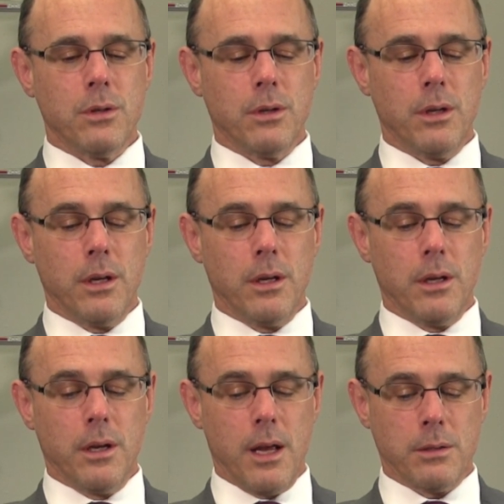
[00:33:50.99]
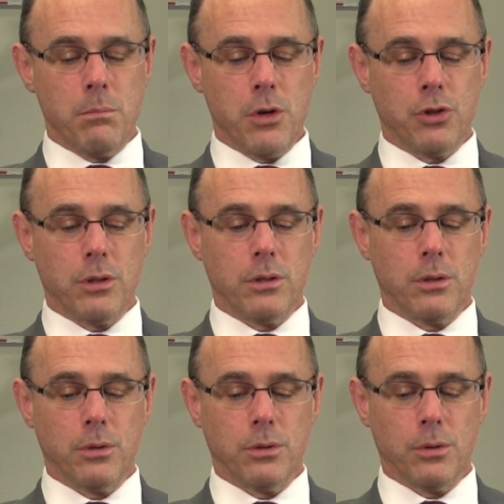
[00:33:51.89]
and has a mission
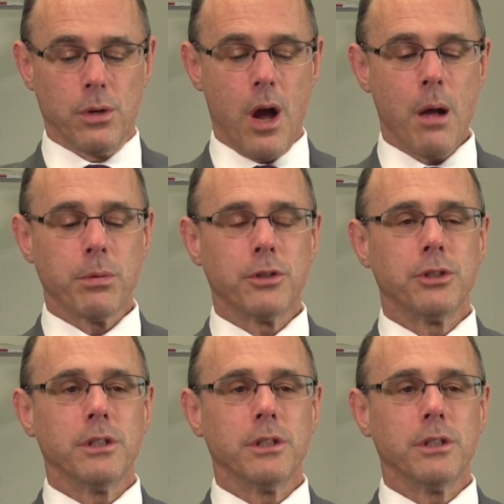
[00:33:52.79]
to, to accomplish